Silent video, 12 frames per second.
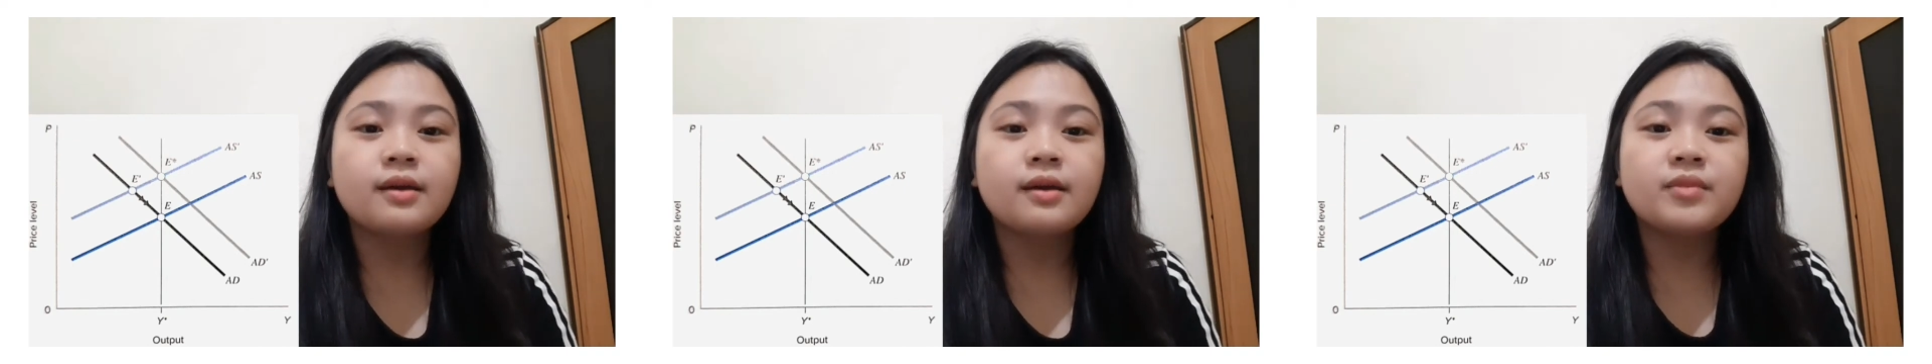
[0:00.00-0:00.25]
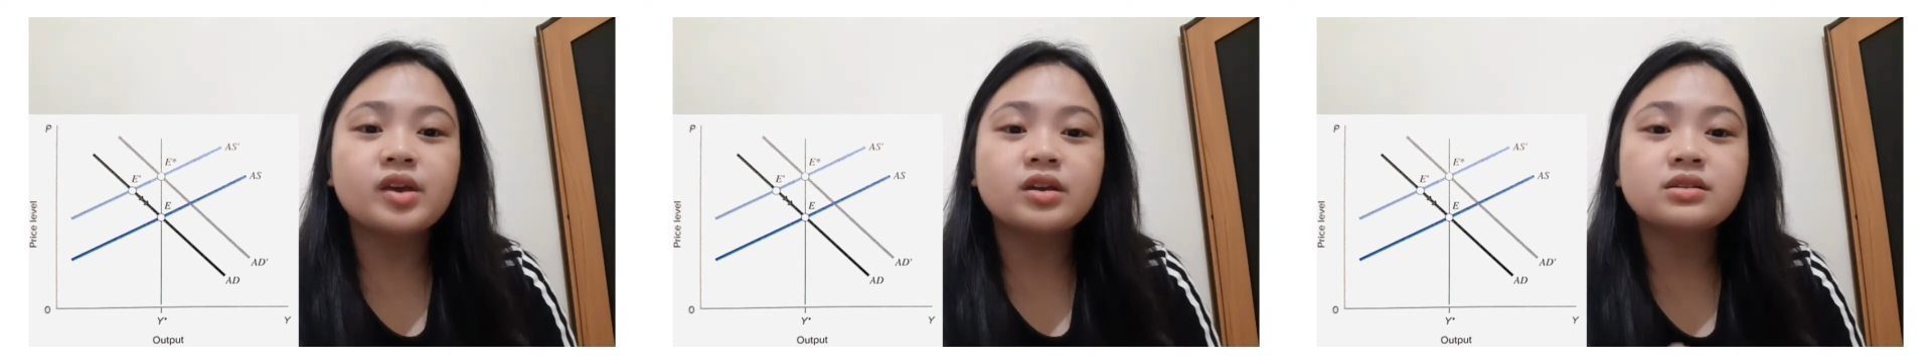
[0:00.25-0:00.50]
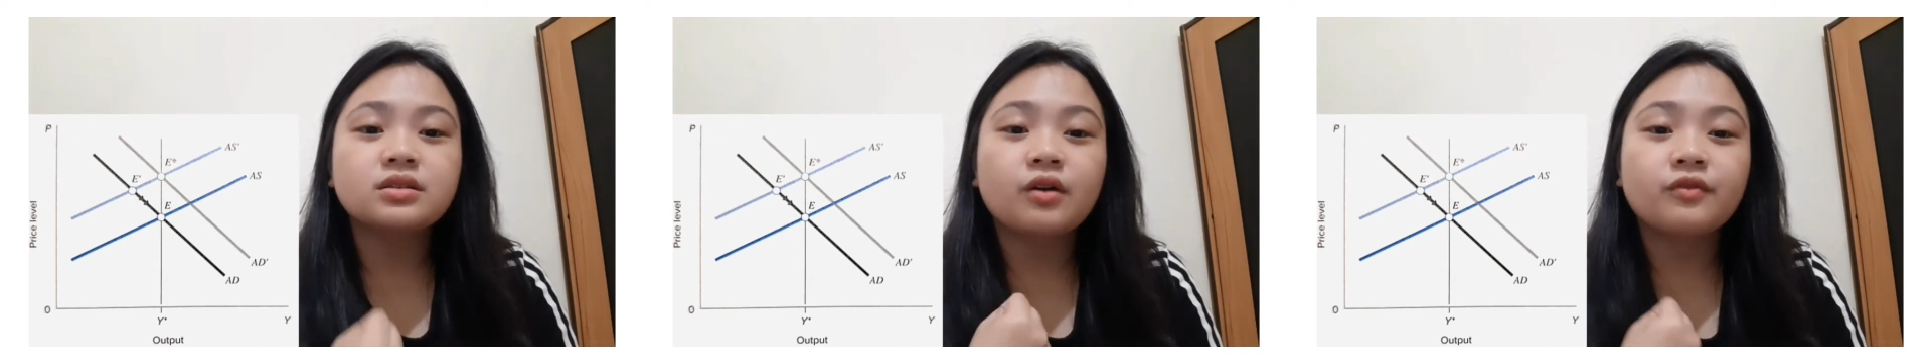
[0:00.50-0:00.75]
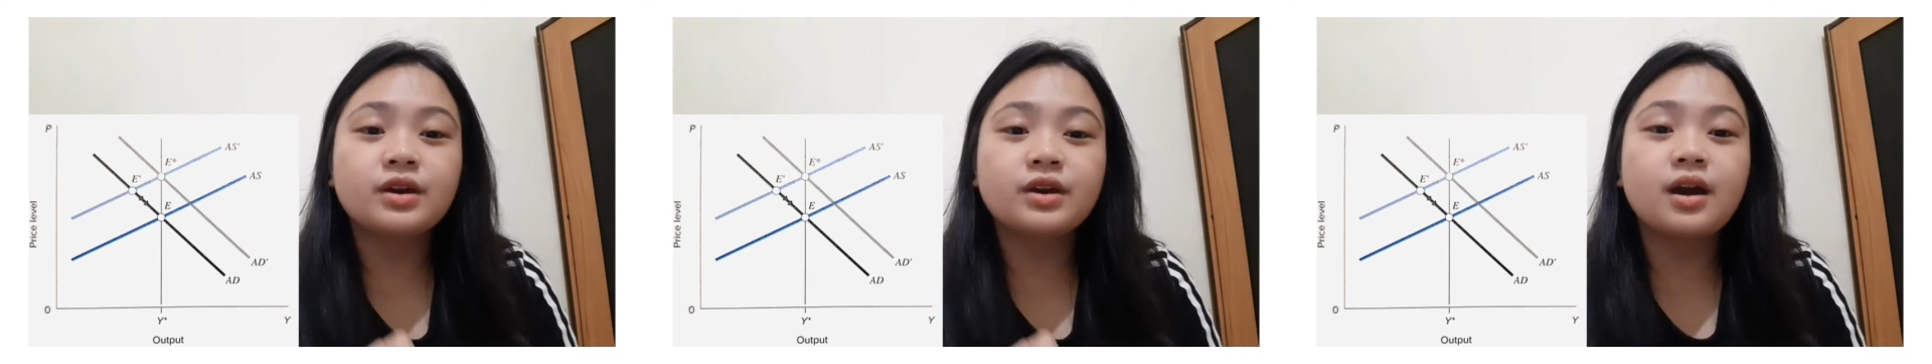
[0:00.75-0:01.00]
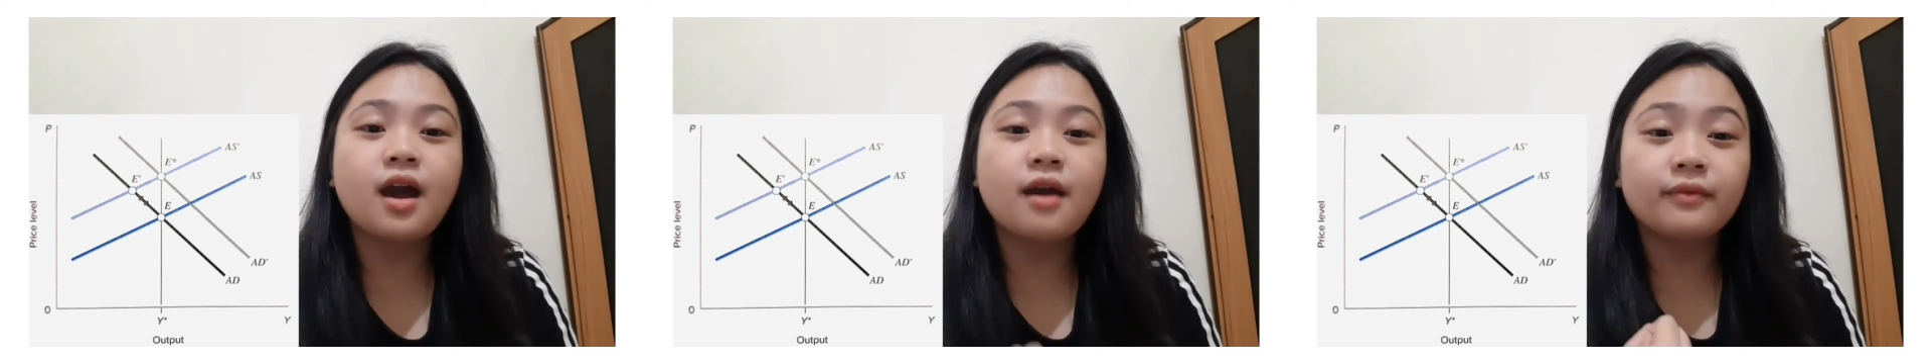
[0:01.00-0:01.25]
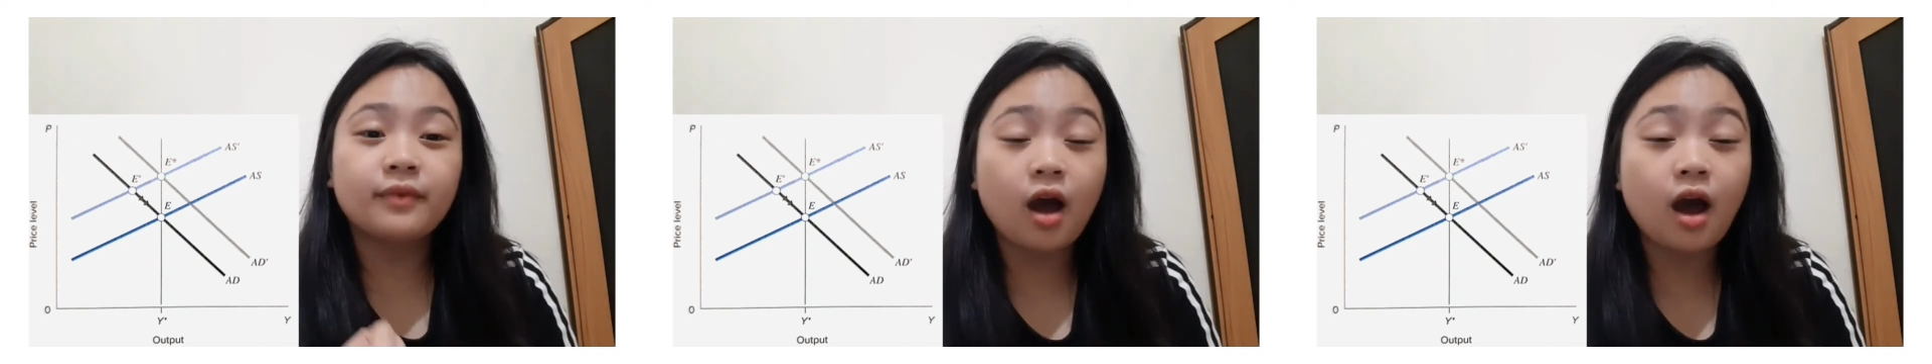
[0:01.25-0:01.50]
Because of the
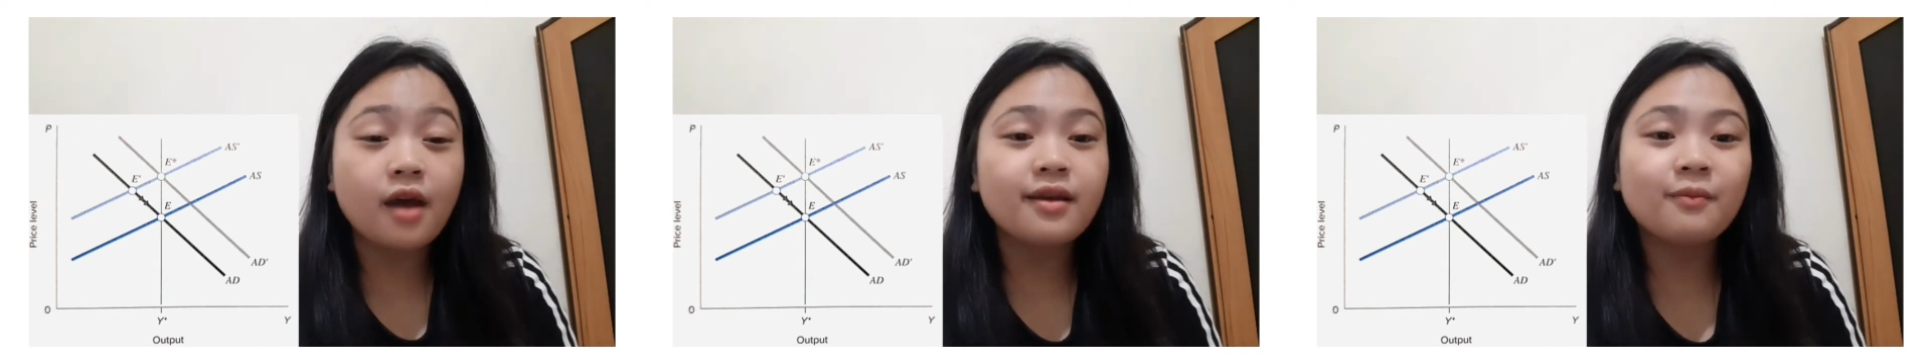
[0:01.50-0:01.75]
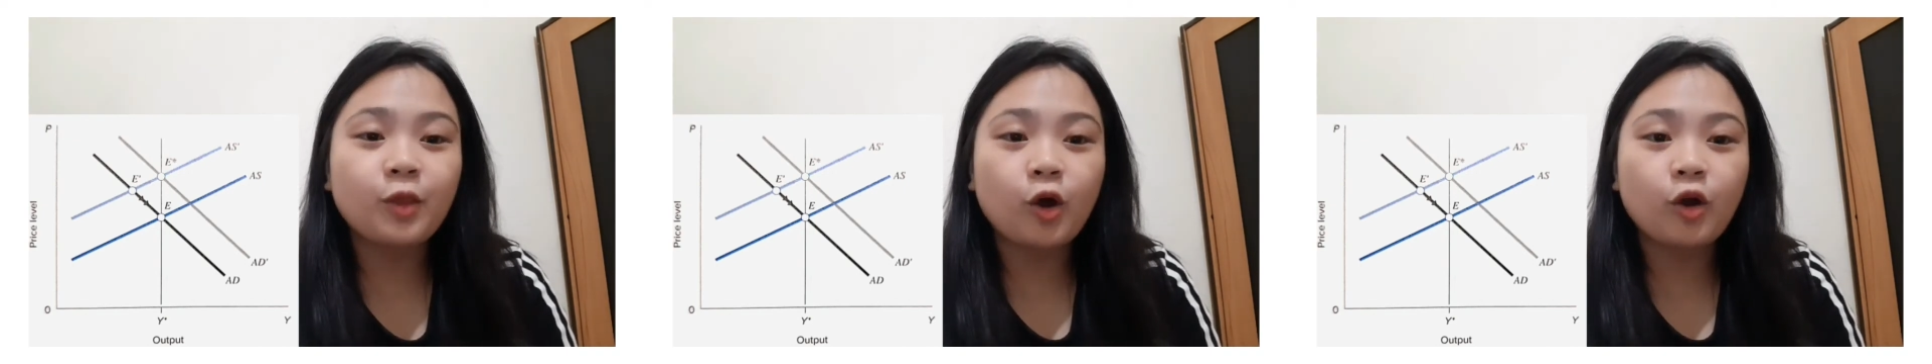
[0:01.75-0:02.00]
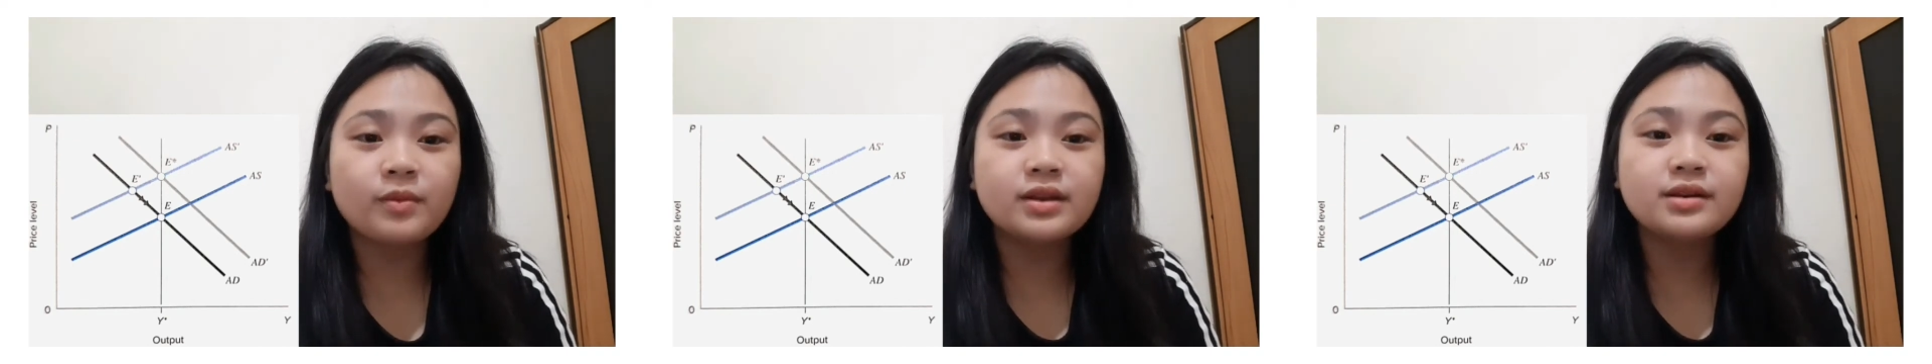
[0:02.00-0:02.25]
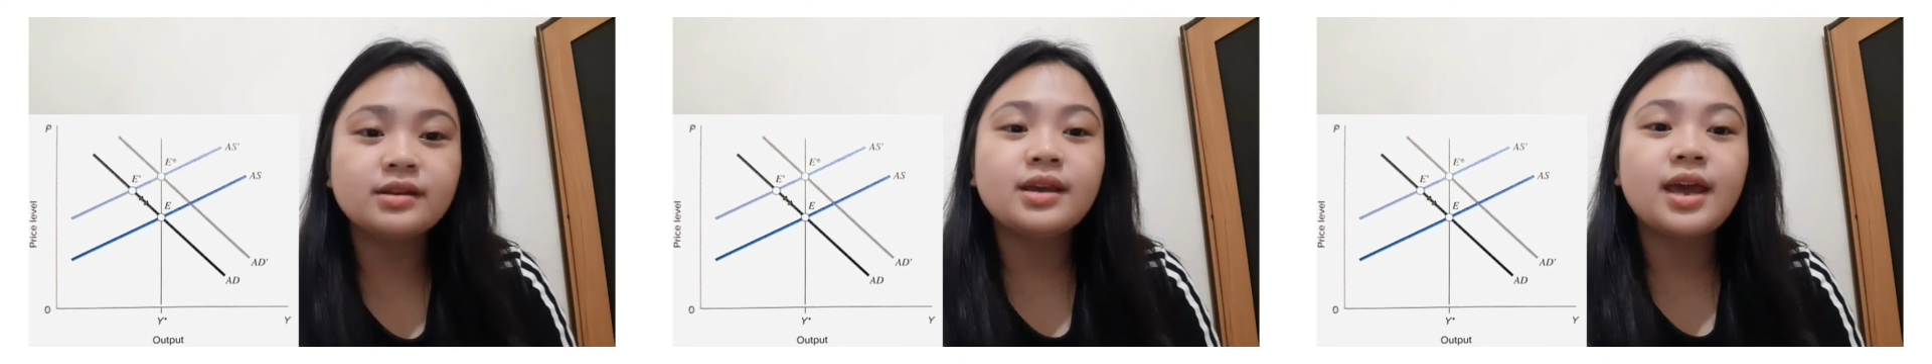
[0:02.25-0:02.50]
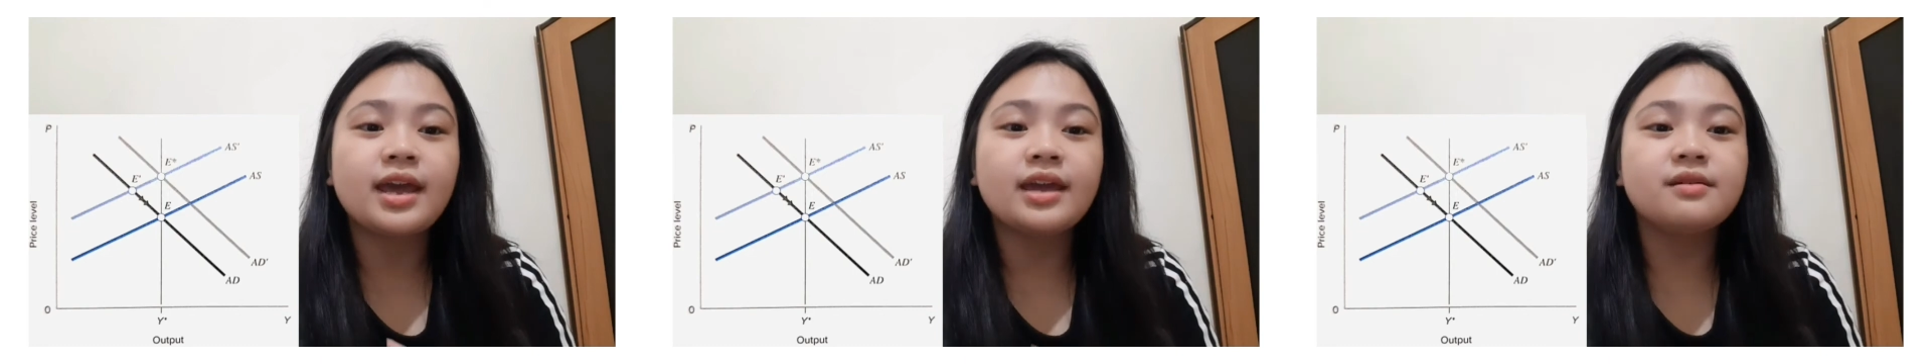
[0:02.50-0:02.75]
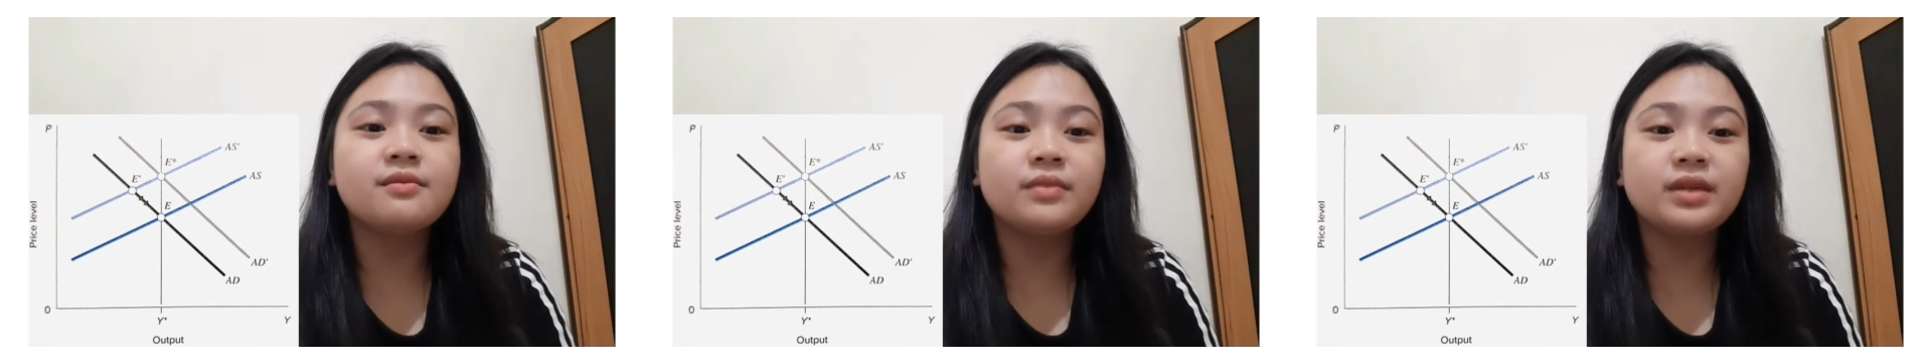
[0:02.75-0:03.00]
unemployment in
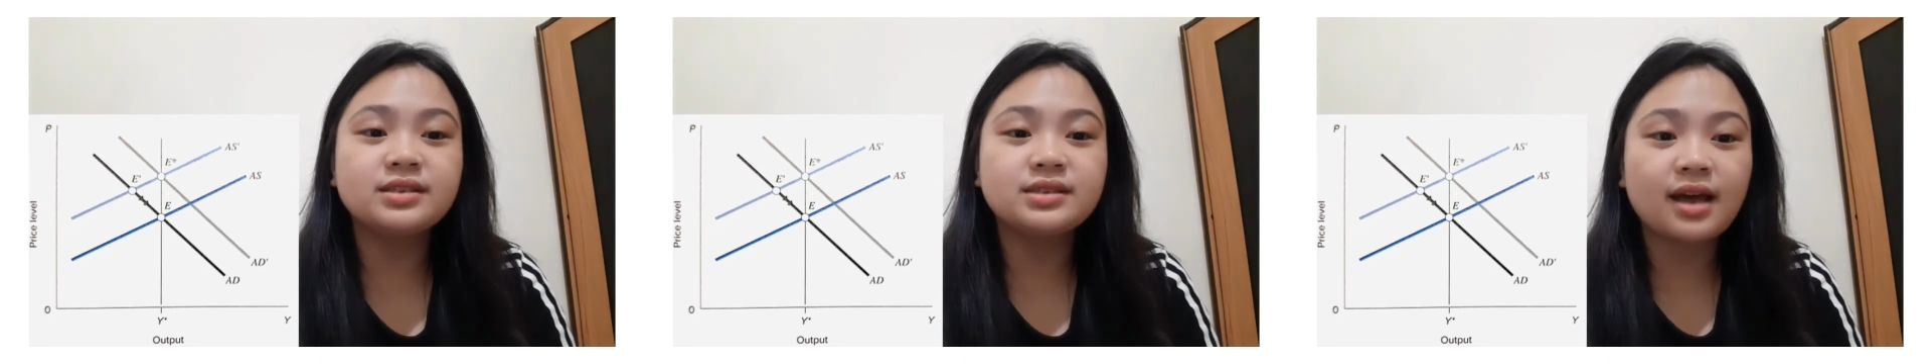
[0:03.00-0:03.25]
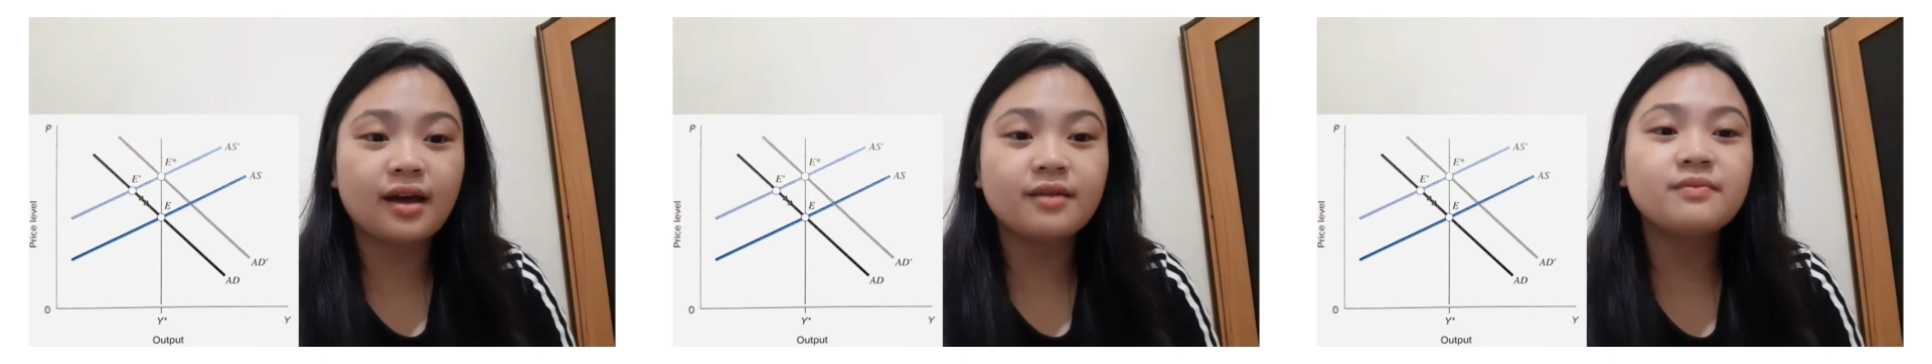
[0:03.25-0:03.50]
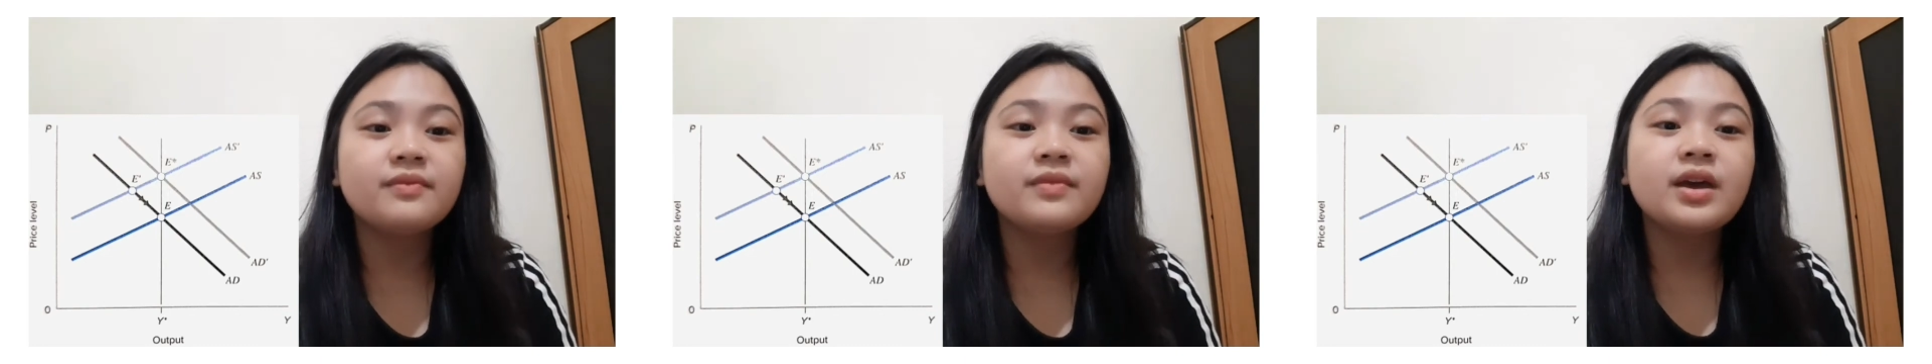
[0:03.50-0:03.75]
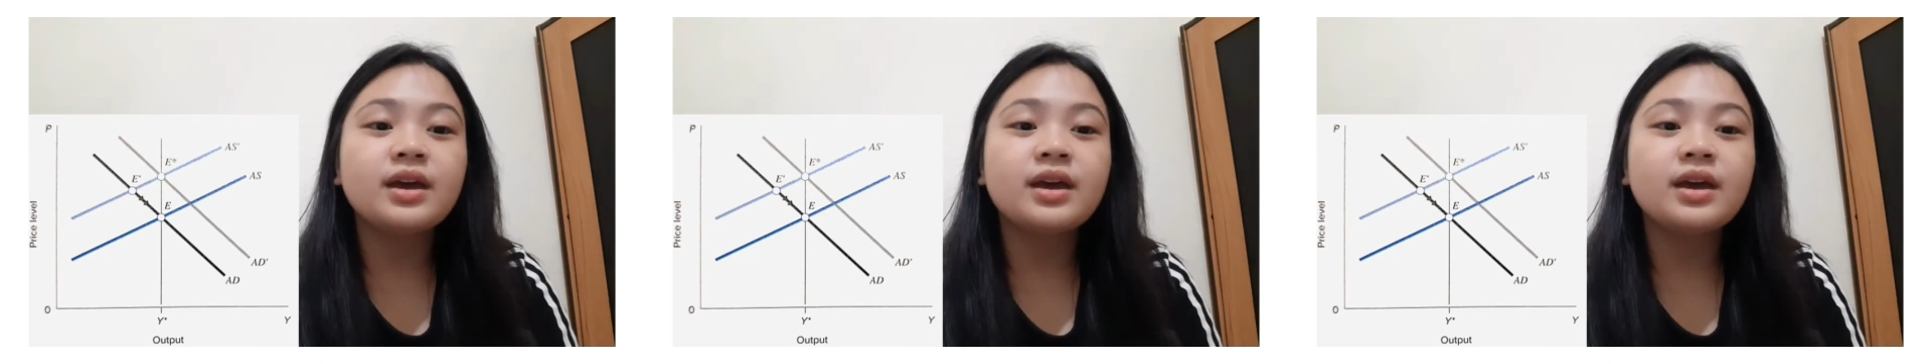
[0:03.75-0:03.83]
the meantime